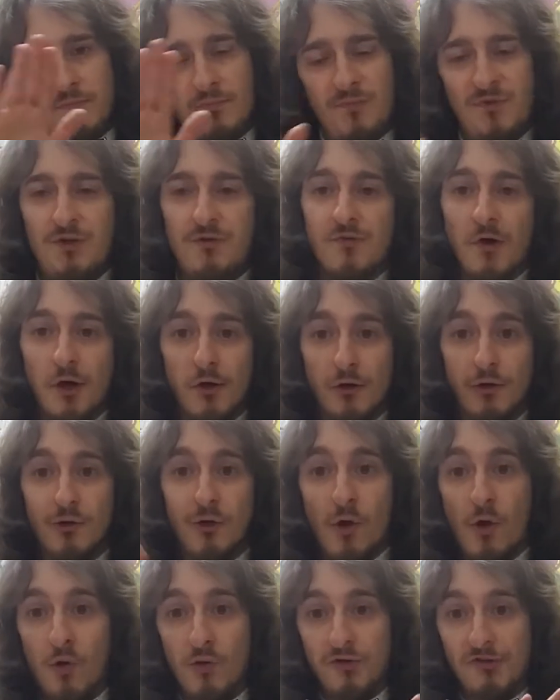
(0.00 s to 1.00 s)
You've got a
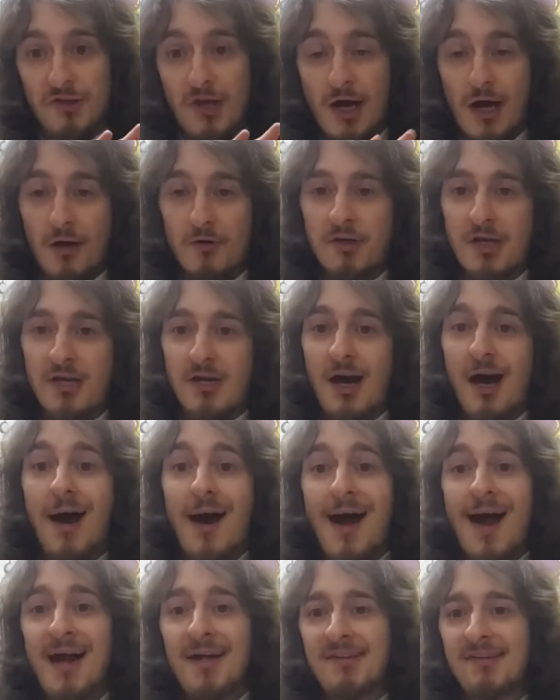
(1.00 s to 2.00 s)
low sound and a
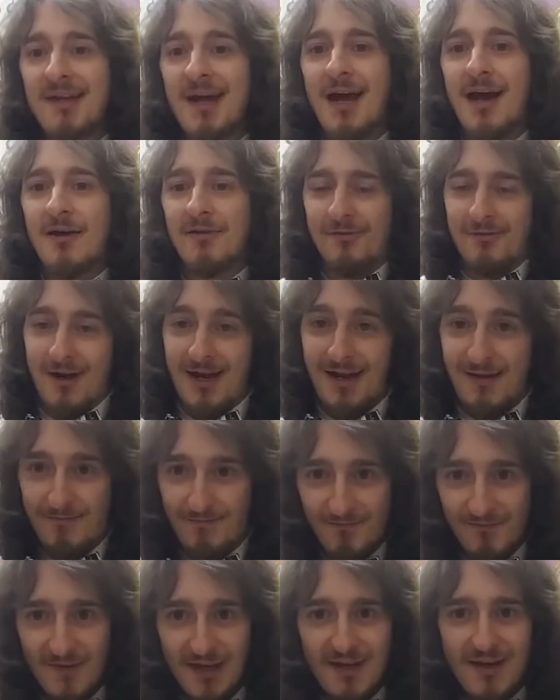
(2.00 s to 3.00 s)
high sound, right?
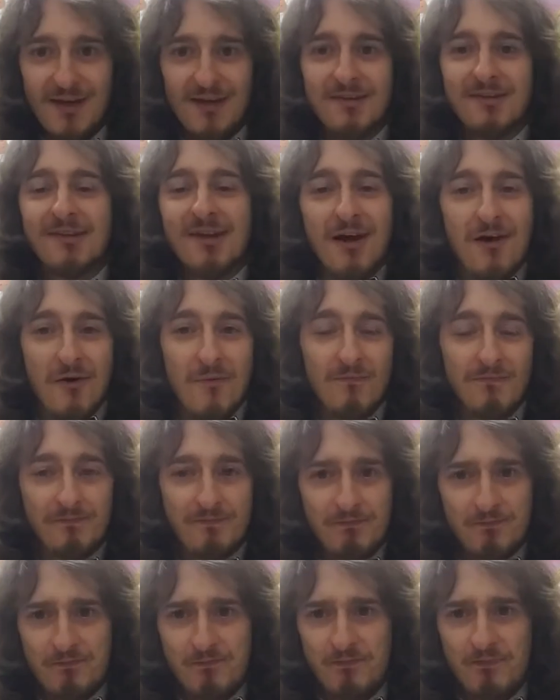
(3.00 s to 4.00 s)
So
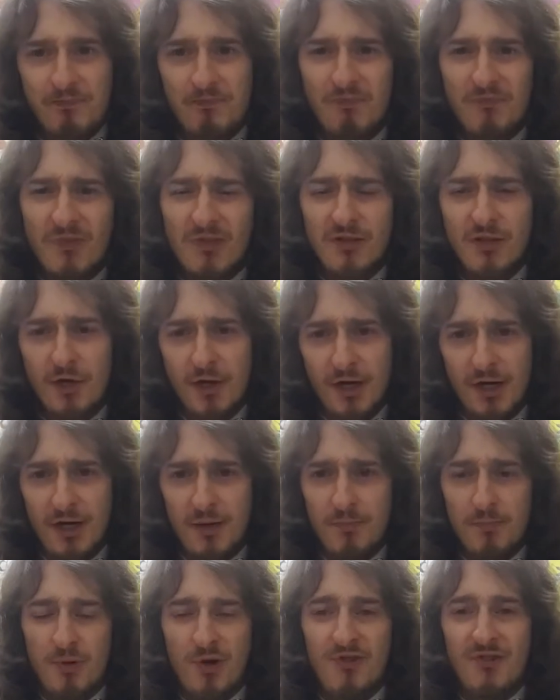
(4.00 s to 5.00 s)
you're
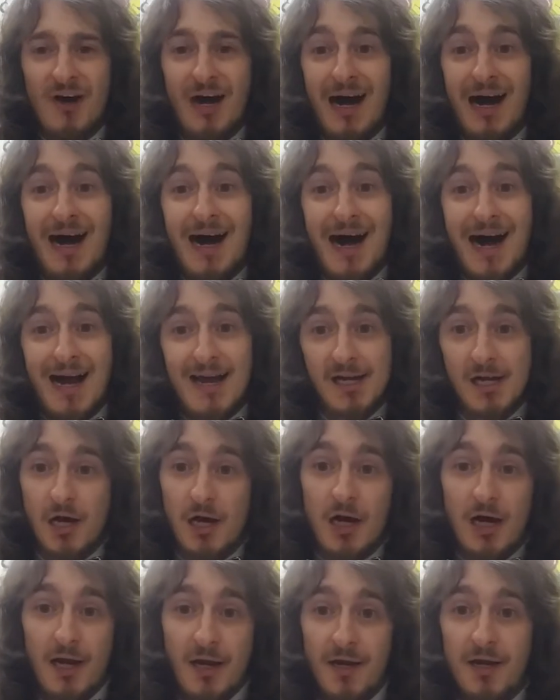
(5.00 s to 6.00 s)
gonna put the high
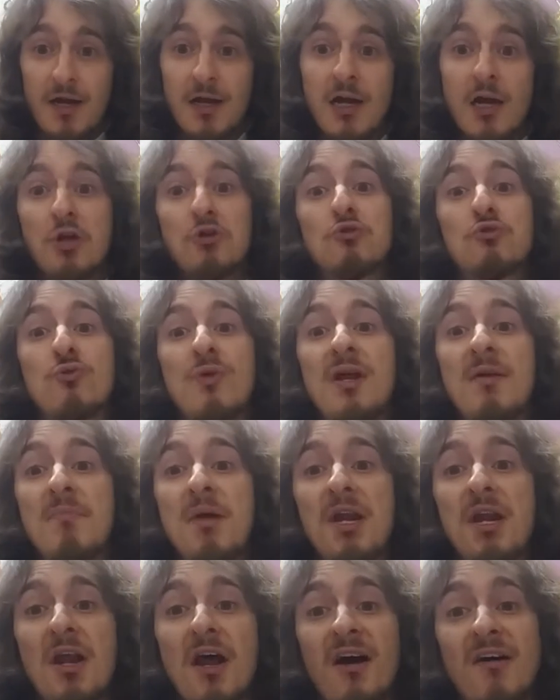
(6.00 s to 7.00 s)
on
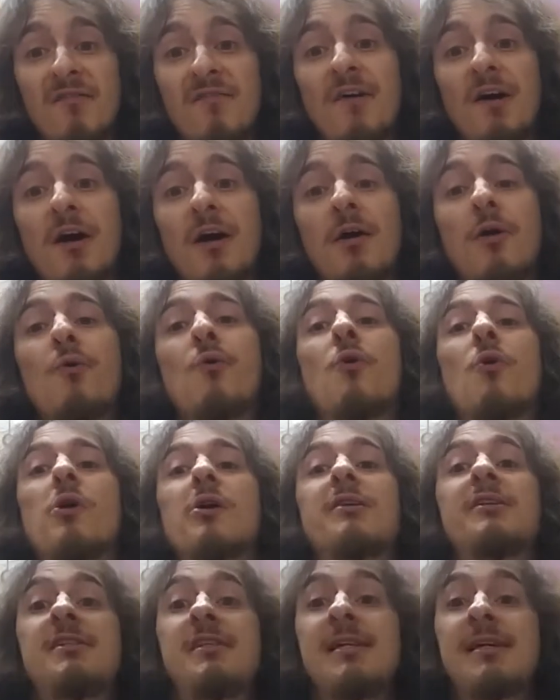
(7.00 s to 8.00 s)
Dreamin' Nova
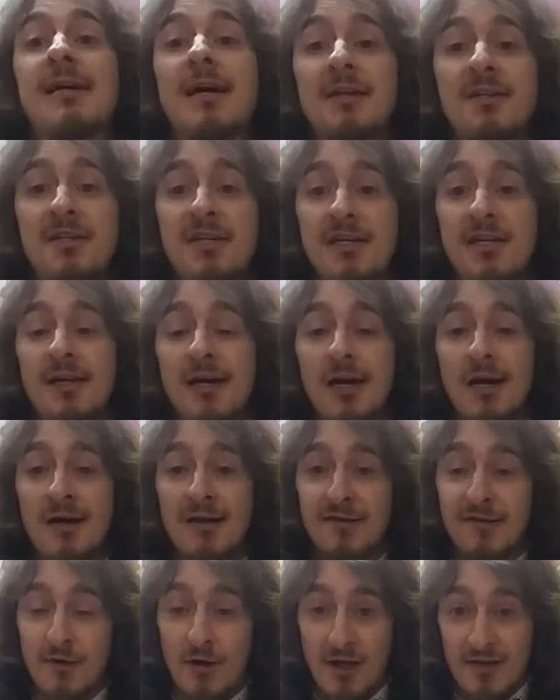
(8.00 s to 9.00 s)
or Tika Tika.
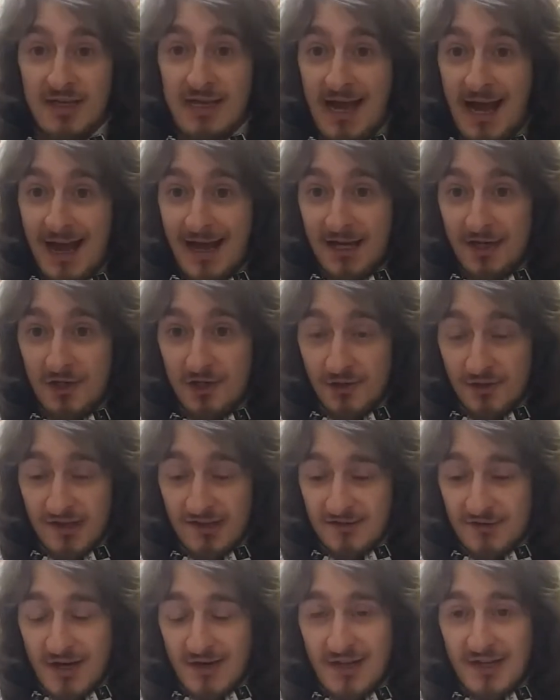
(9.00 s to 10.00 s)
So on the edge,
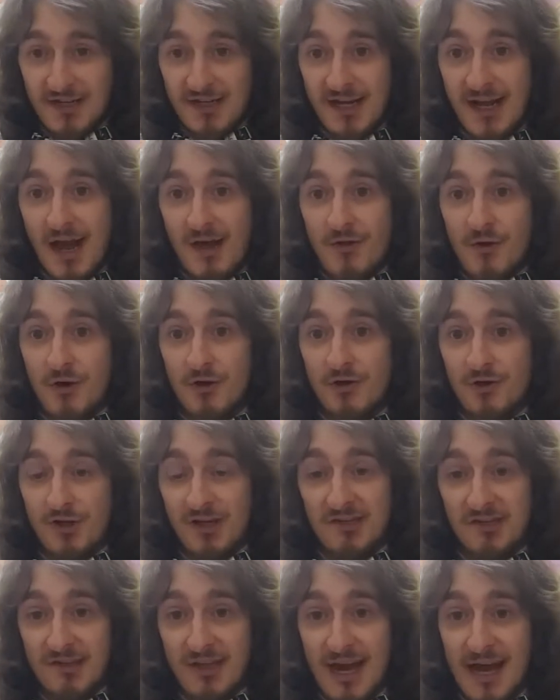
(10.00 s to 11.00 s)
let's try that together,
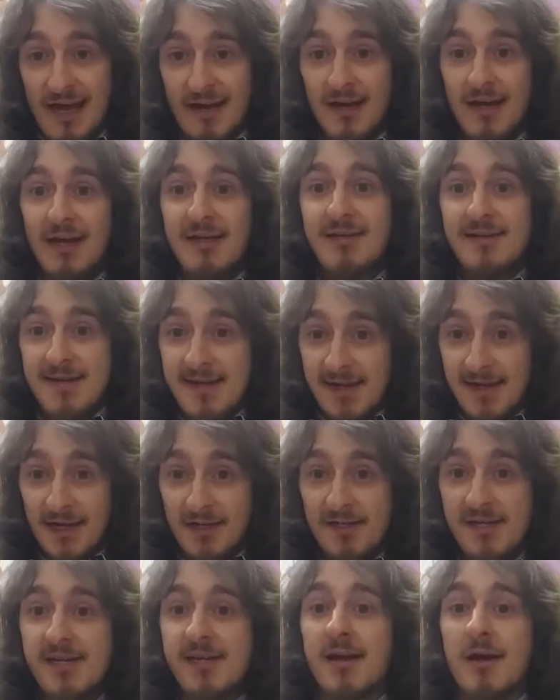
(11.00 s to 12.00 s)
just that.
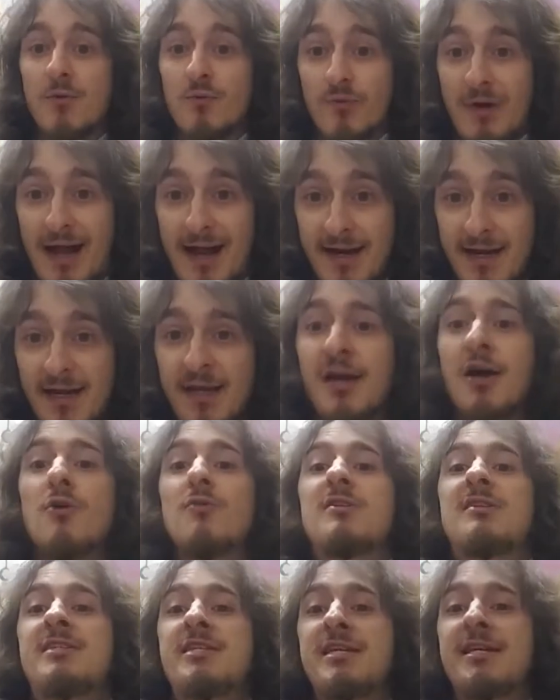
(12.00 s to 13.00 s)
Tika Tika, ready,
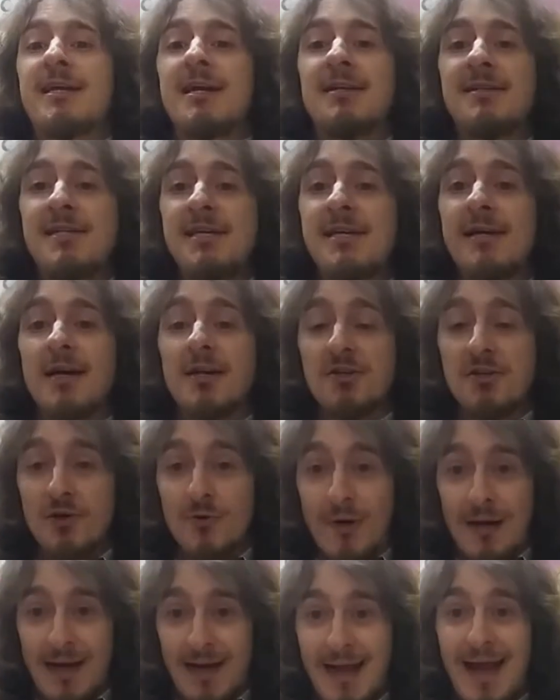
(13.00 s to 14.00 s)
go. Tika Tika,
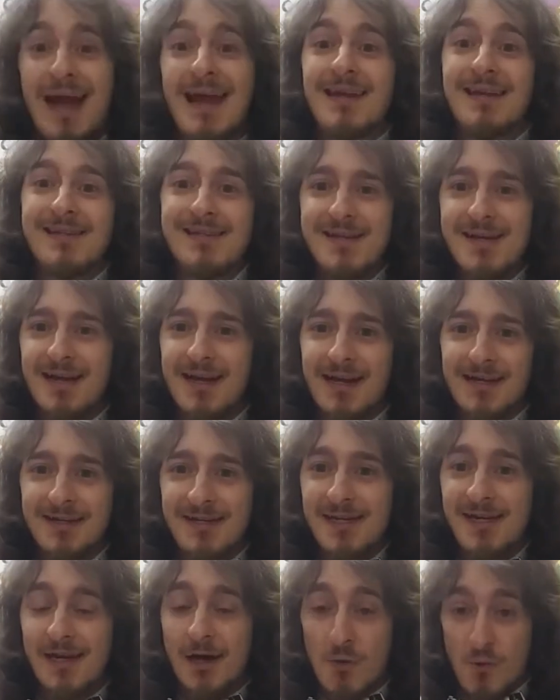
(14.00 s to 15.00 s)
do it again. Tika
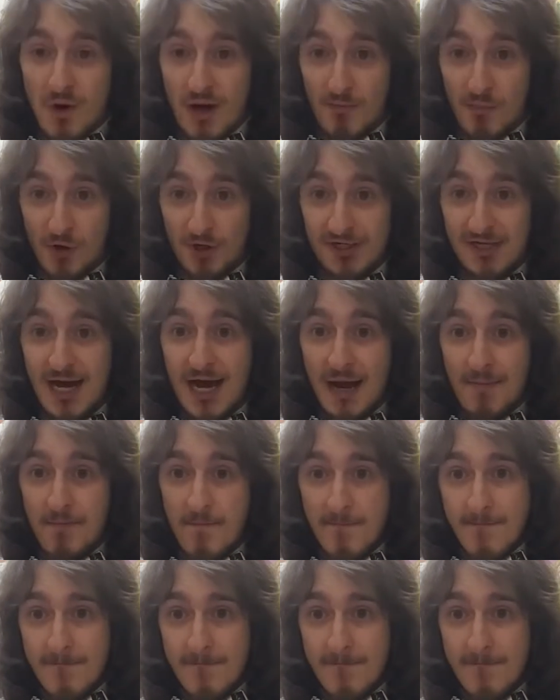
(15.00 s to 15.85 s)
Tika, one more time.